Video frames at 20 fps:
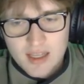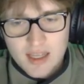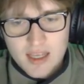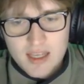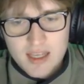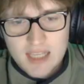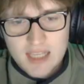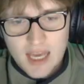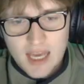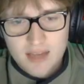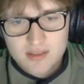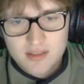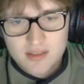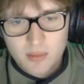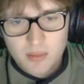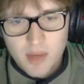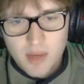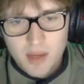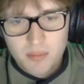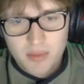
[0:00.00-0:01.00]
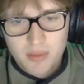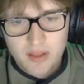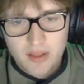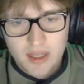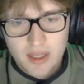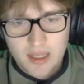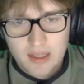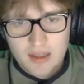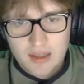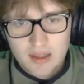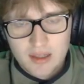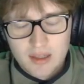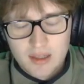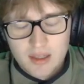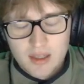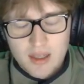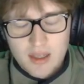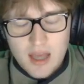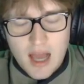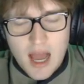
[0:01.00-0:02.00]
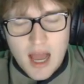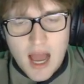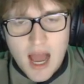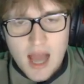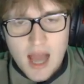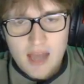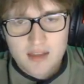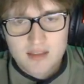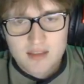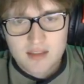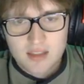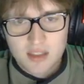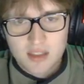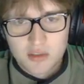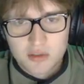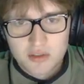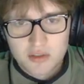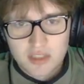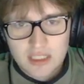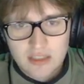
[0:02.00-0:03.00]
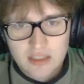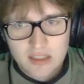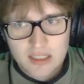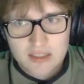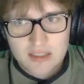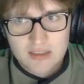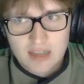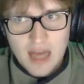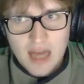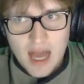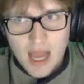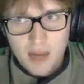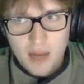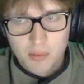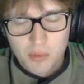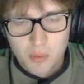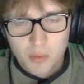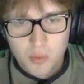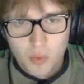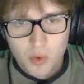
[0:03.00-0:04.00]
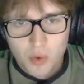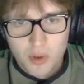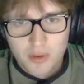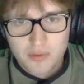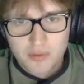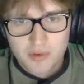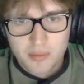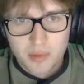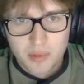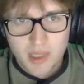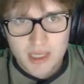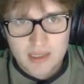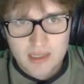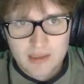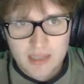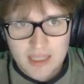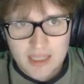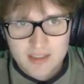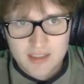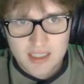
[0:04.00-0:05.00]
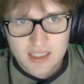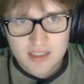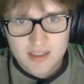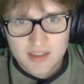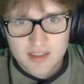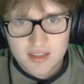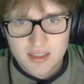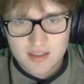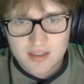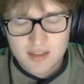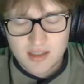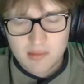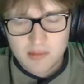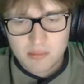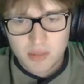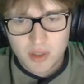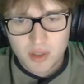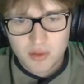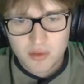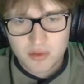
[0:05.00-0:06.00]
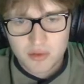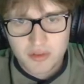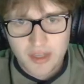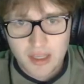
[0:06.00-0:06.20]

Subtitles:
Yes, there might be like high skill ceilings and high reward for playing a less consistent build.